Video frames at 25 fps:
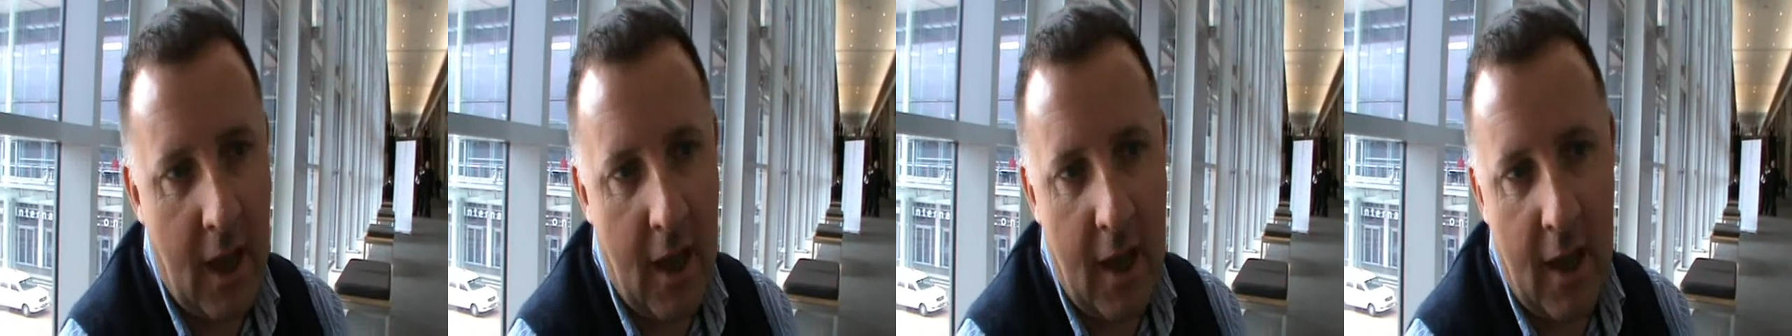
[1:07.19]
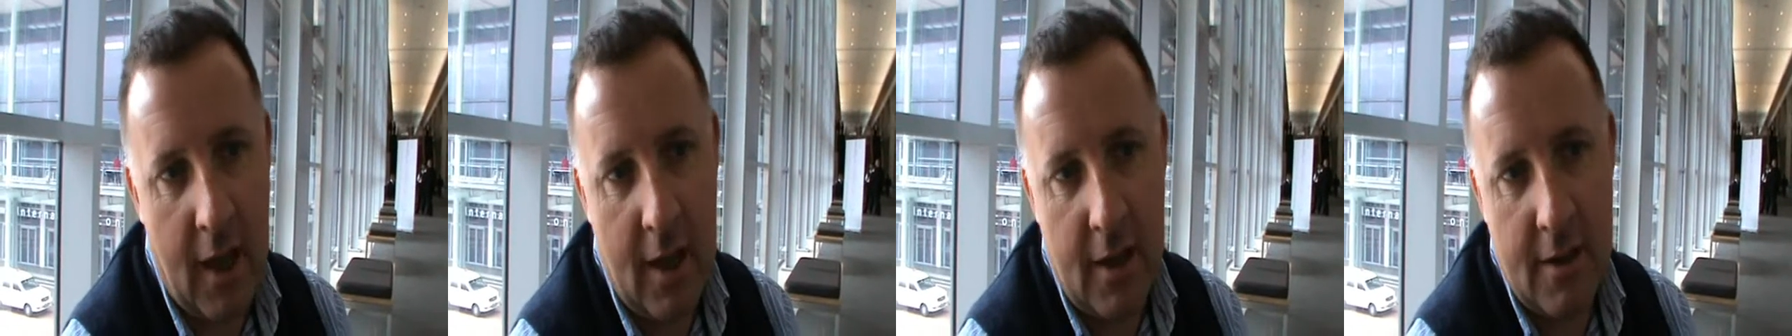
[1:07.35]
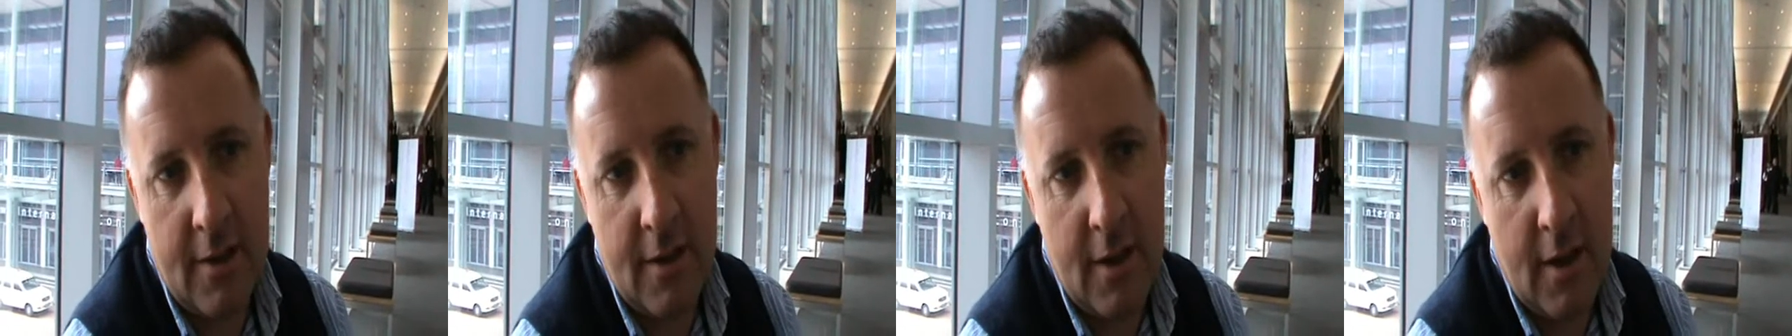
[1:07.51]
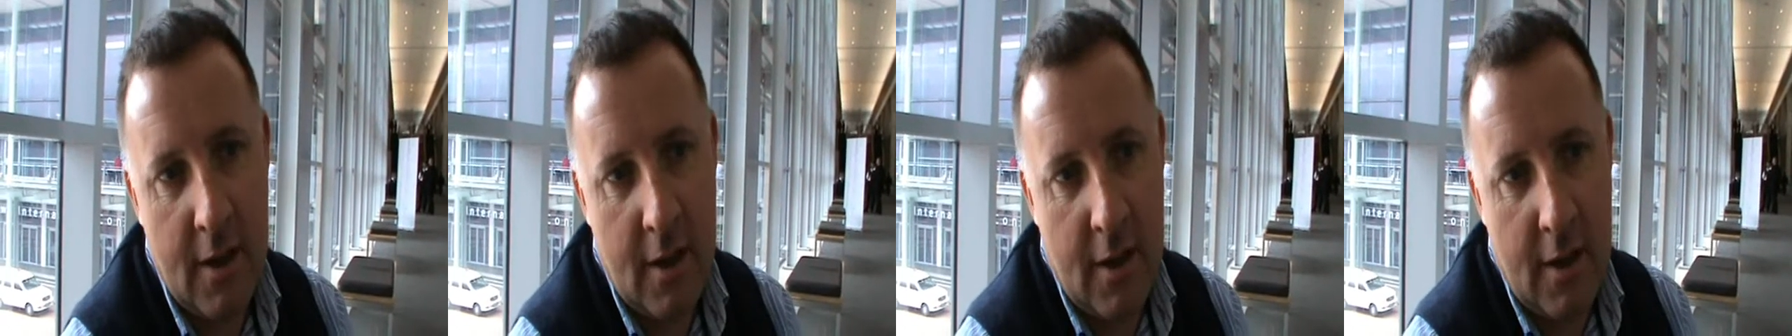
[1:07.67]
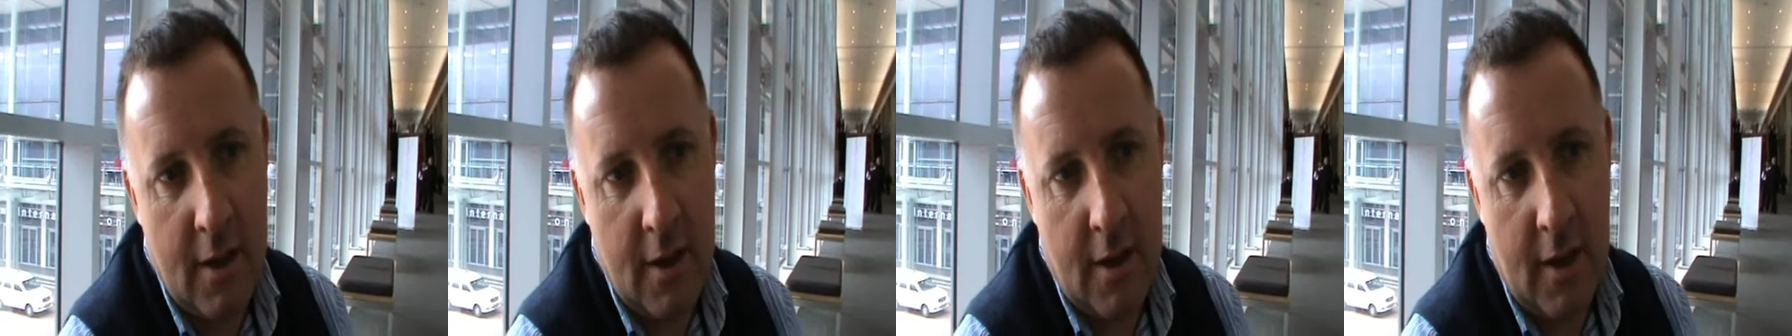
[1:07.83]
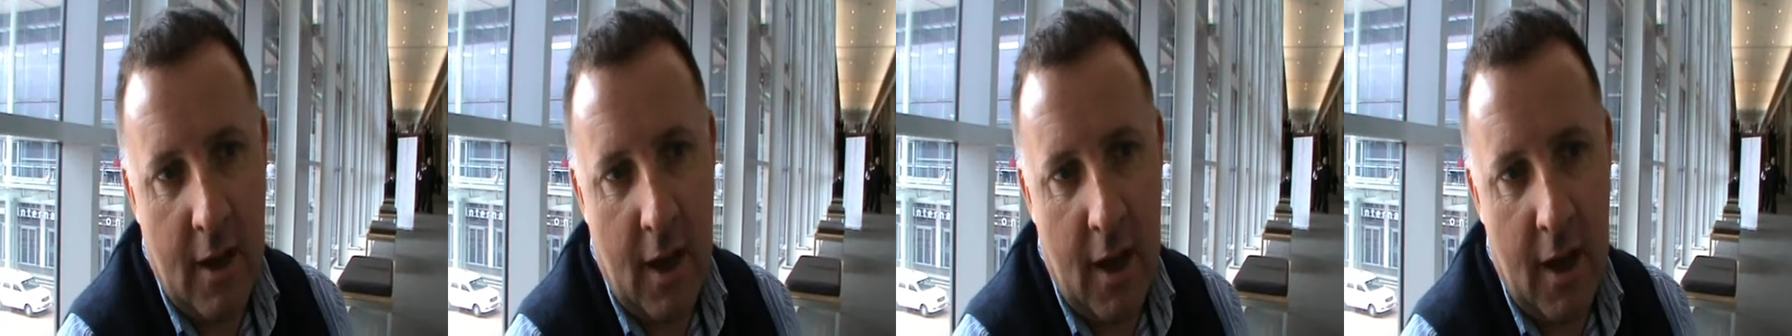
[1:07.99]

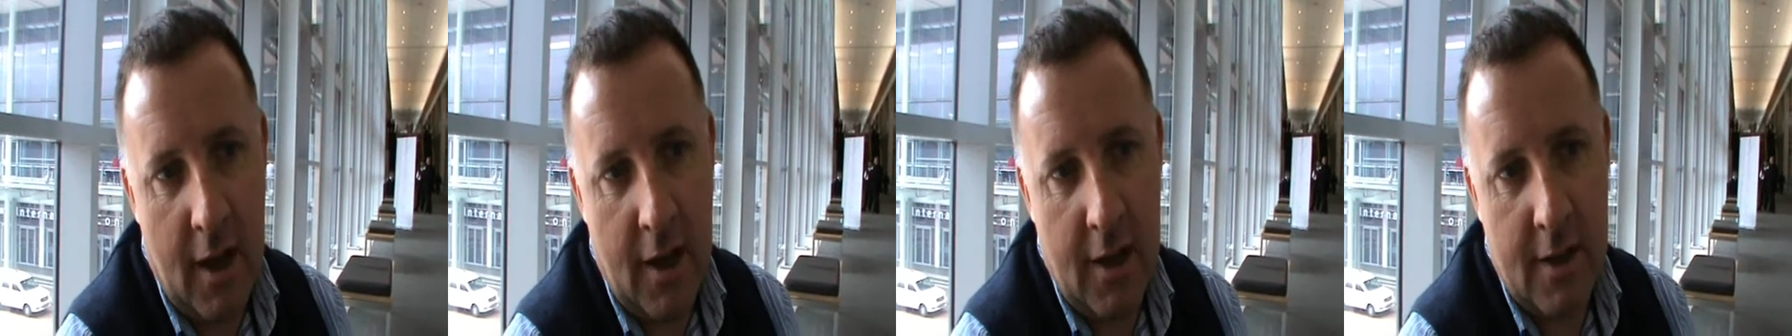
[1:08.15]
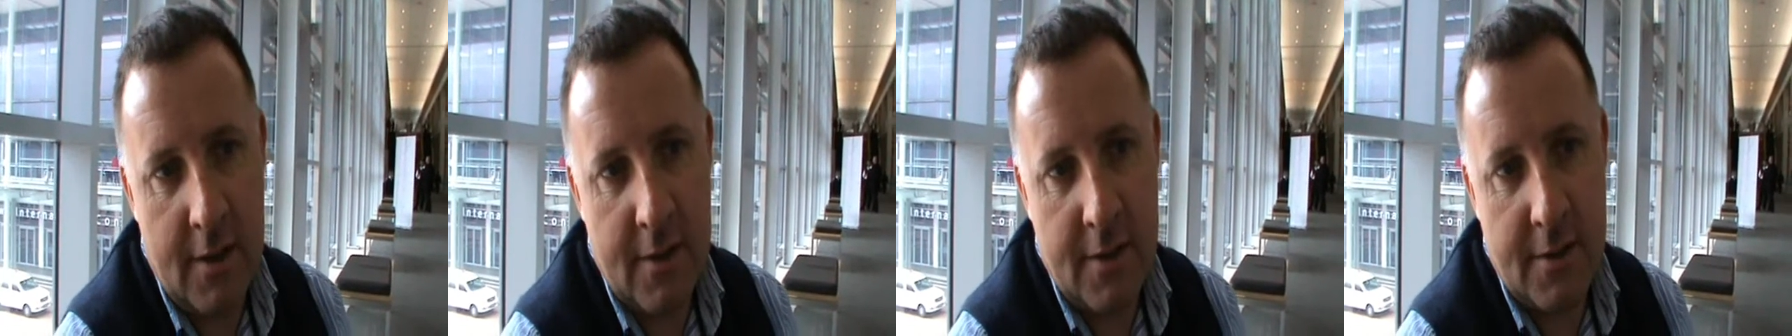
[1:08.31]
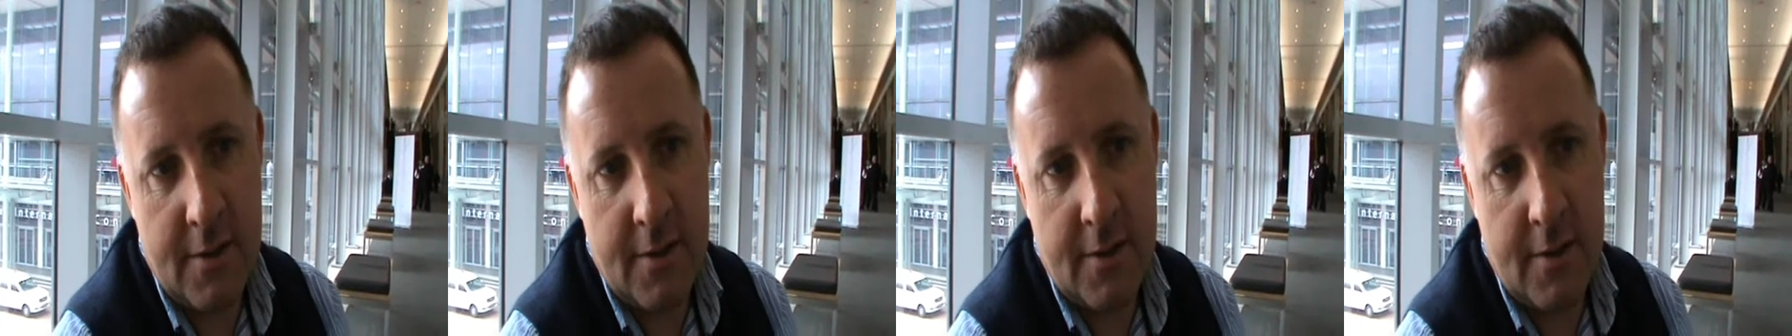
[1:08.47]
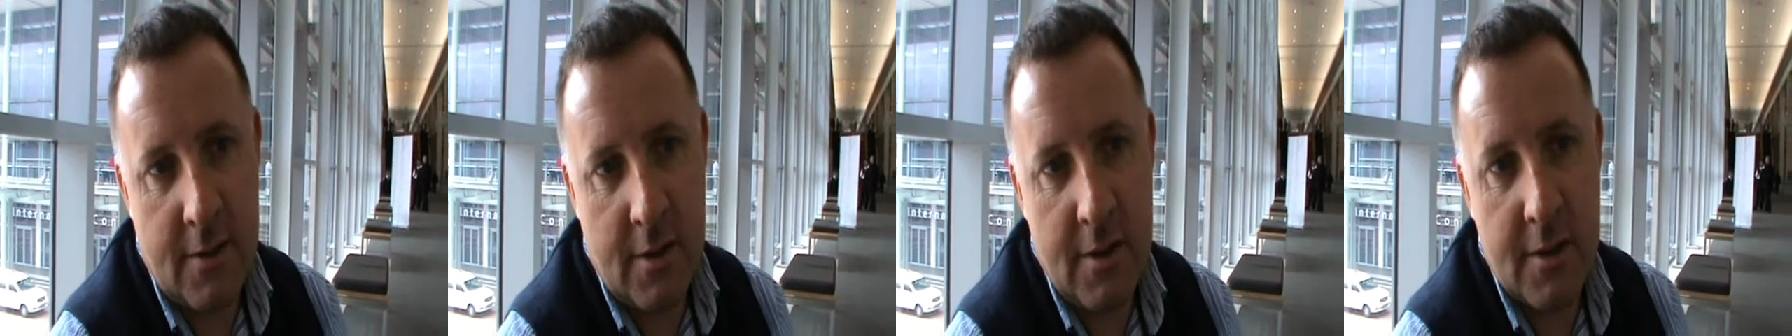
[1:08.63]
and